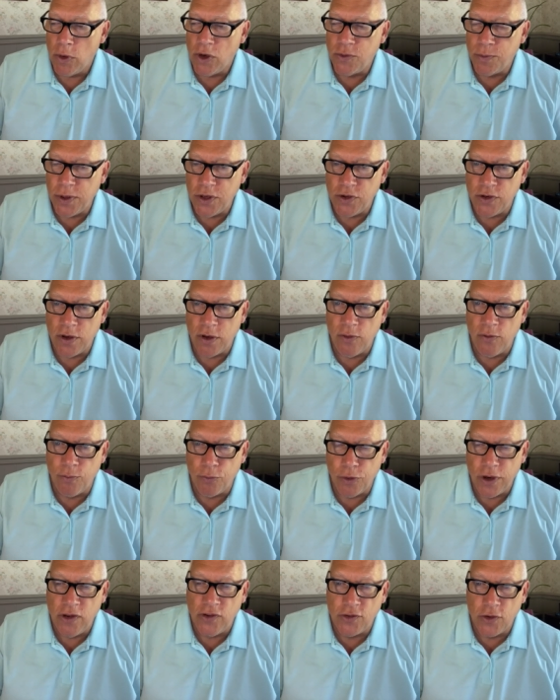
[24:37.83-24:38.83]
which means
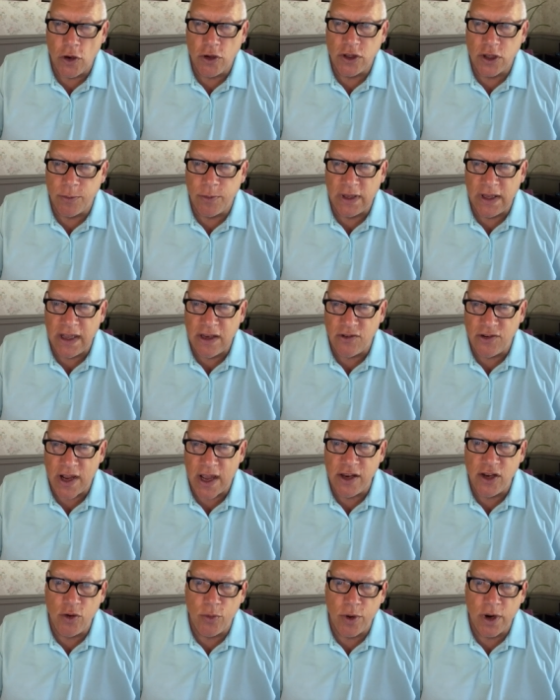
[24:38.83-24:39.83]
you've pre soaked them in late
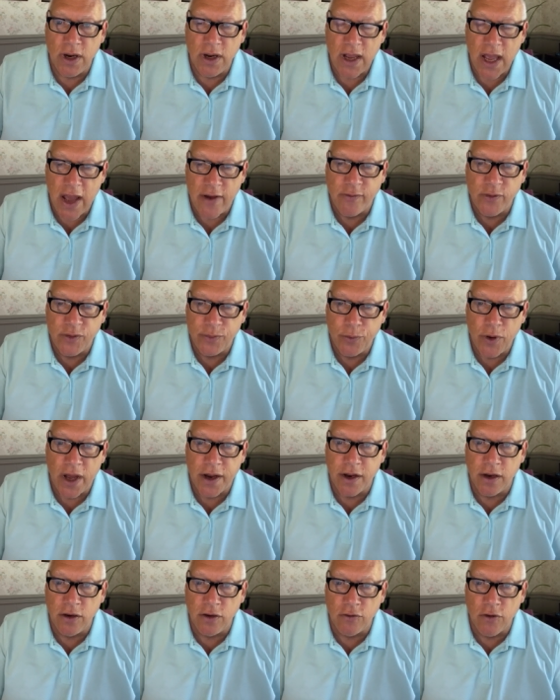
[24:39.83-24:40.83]
January, have them
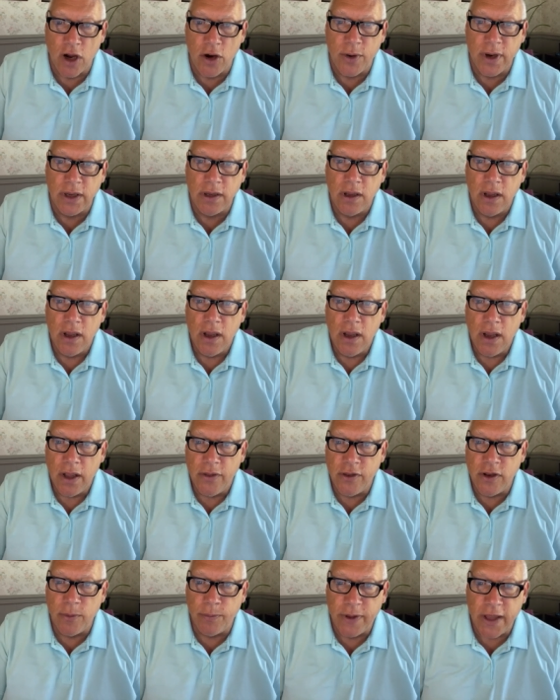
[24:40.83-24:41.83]
sprouted and growing, and
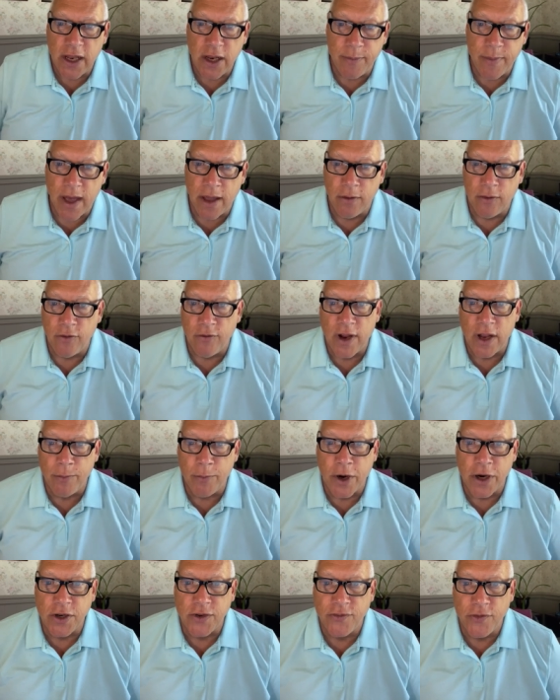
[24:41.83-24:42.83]
then you plant them out
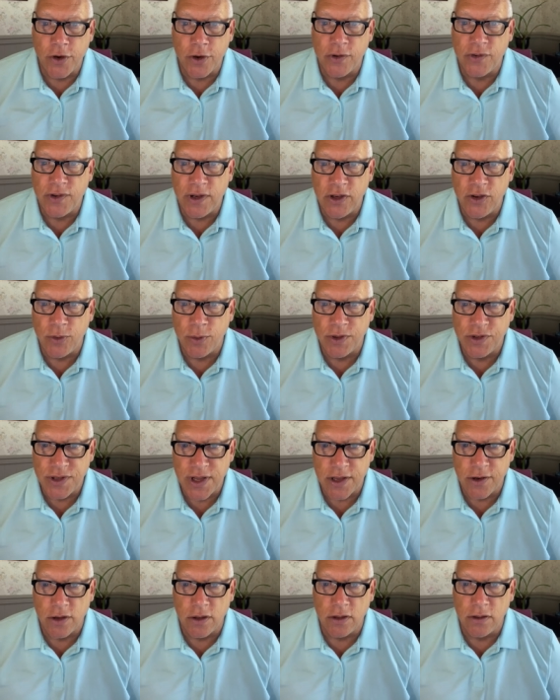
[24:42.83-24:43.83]
around March 1st into a
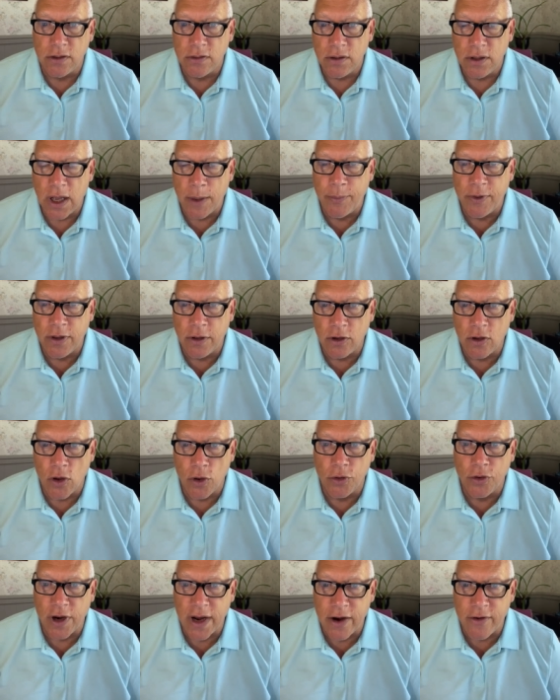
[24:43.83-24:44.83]
tunnel up in the
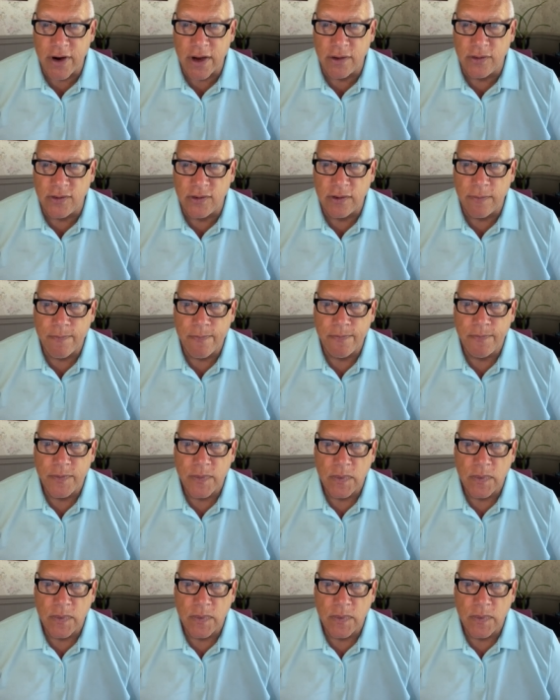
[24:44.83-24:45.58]
colder areas.